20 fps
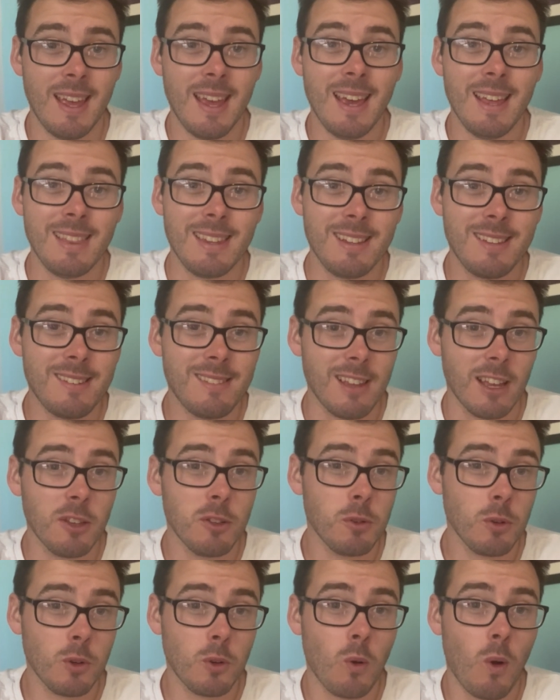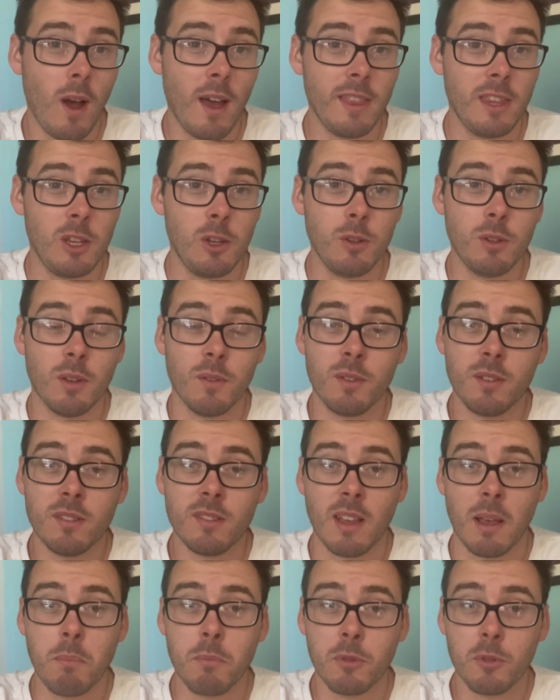This does require the use of
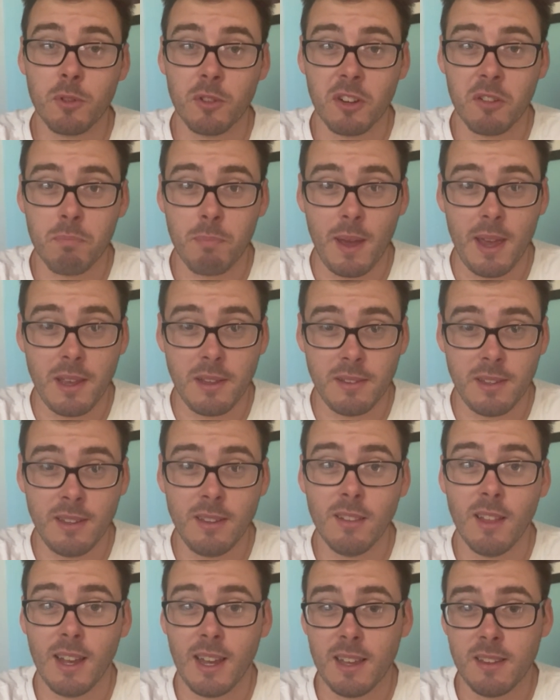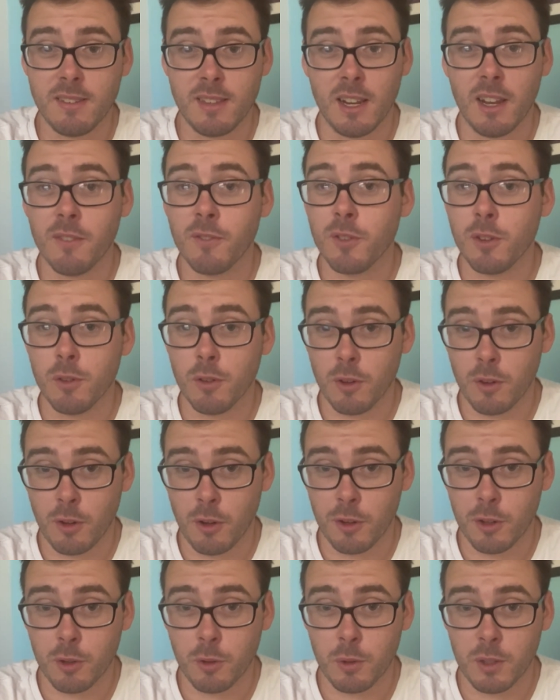some sort of basing. Like I said, I've
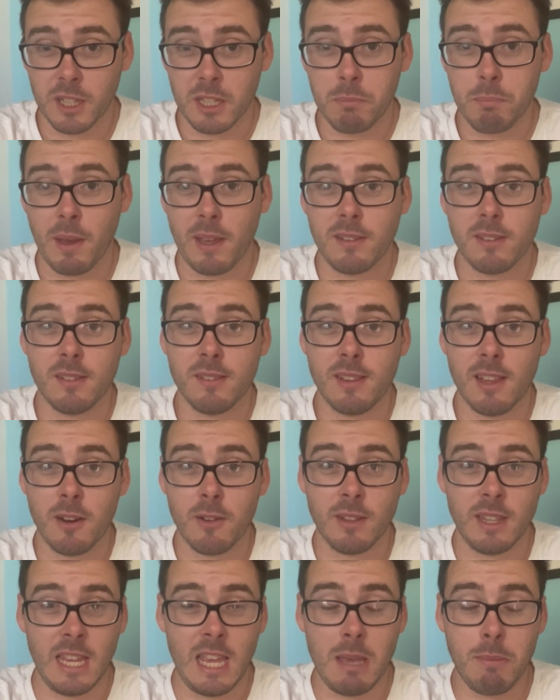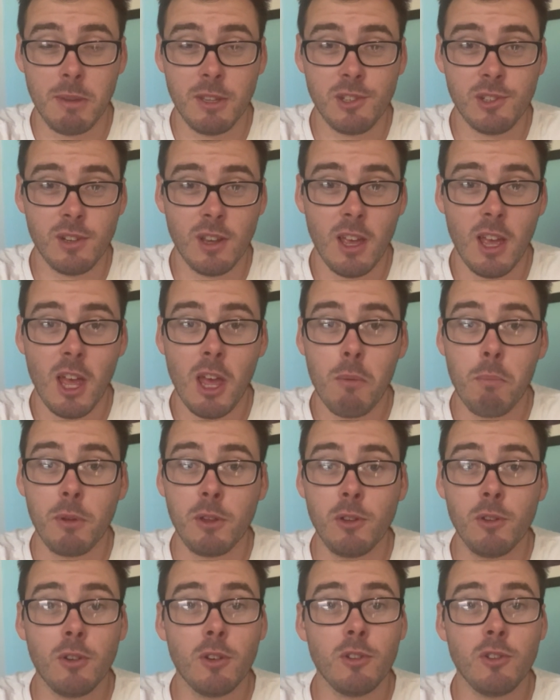got acrylic bases there in the image, but
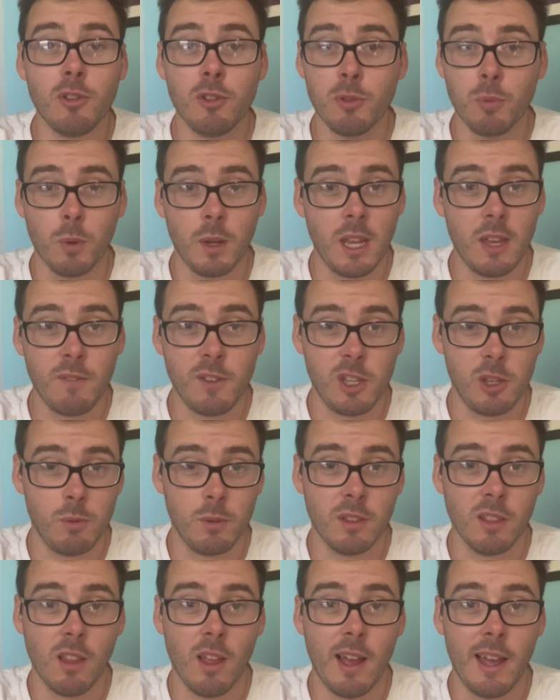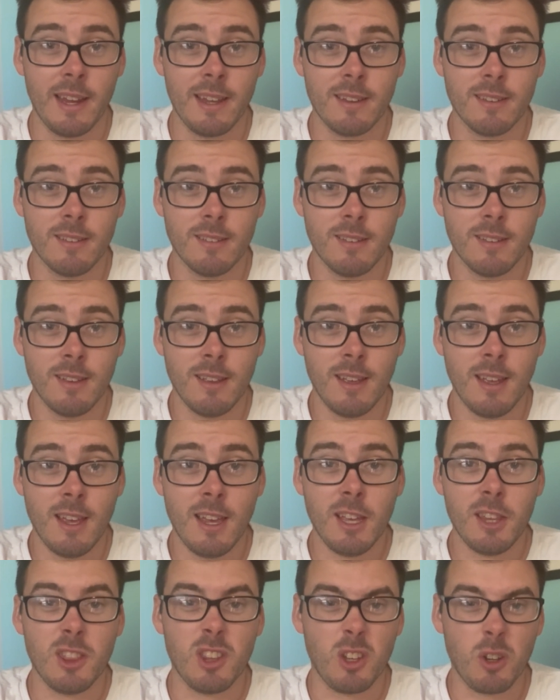you can use whatever you would like.
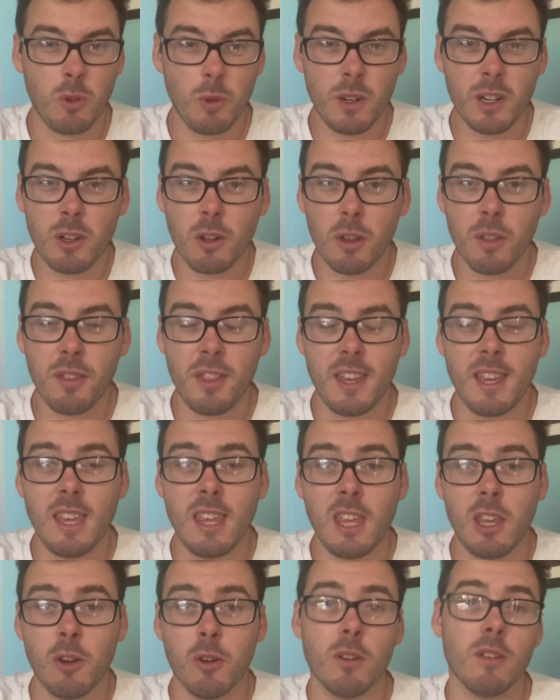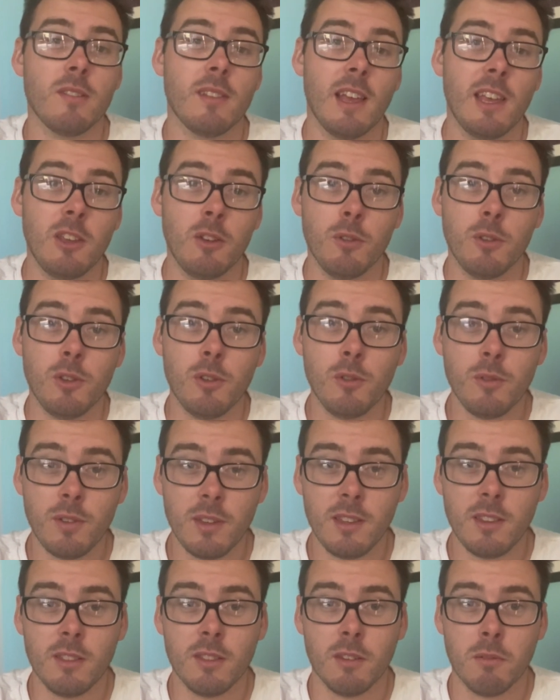The critical thing here is that you're
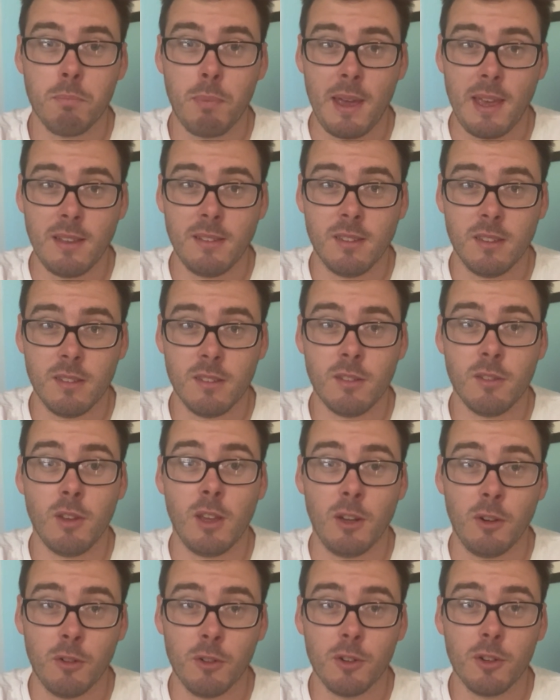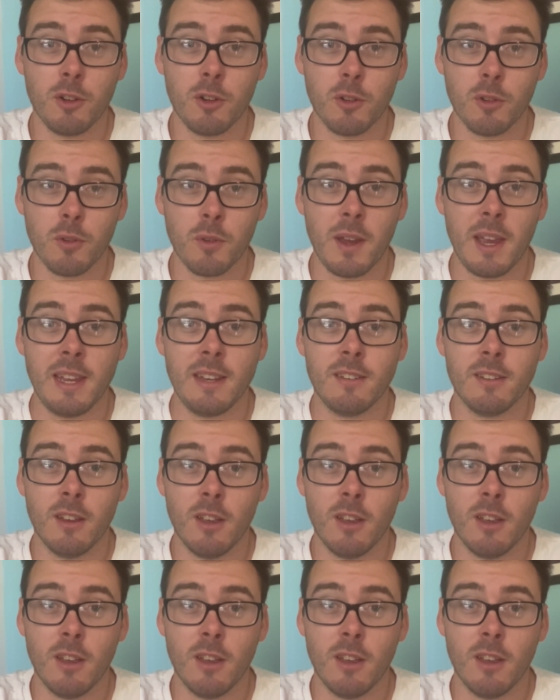using the bases in order to create